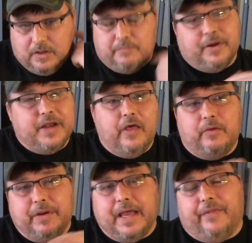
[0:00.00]
But now
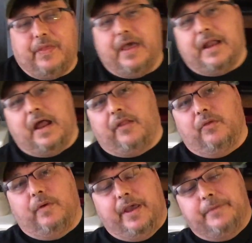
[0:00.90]
that we got that out of the
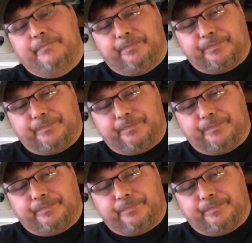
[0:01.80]
way,